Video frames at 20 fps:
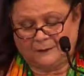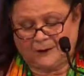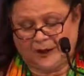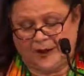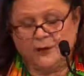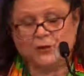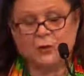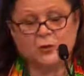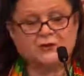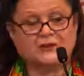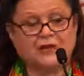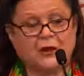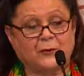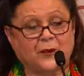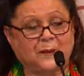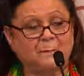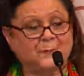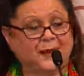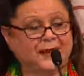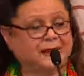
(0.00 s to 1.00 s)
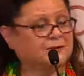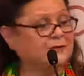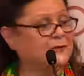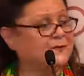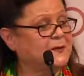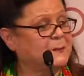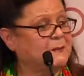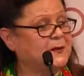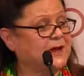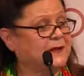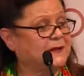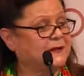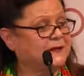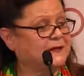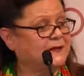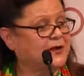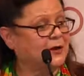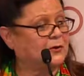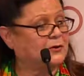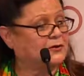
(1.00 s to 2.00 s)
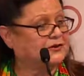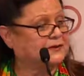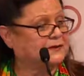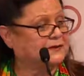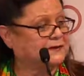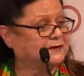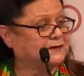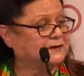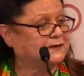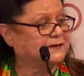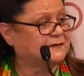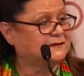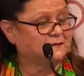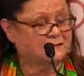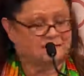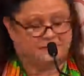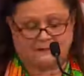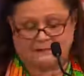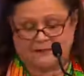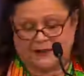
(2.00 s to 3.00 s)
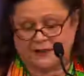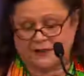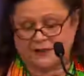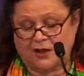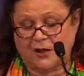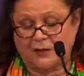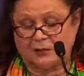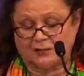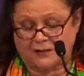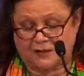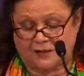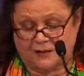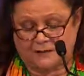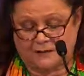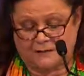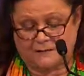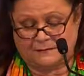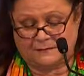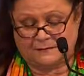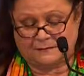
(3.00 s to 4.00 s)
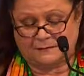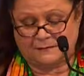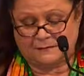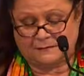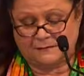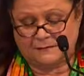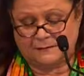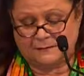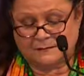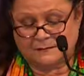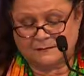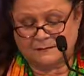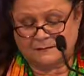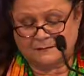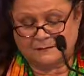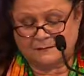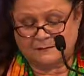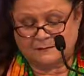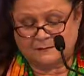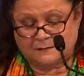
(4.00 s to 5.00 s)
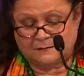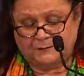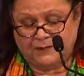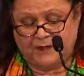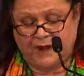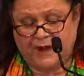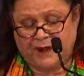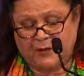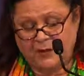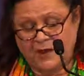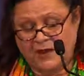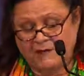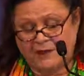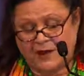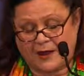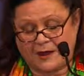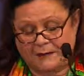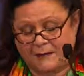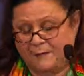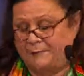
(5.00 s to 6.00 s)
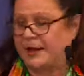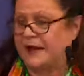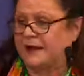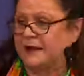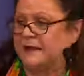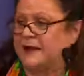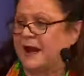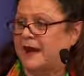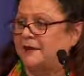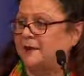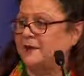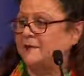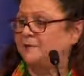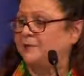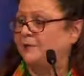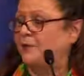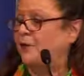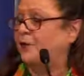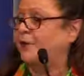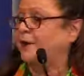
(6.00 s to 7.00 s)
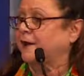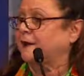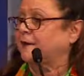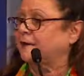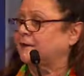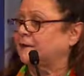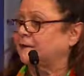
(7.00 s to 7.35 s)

and also impact on the Māori cultures and culture. But however, back in 1840,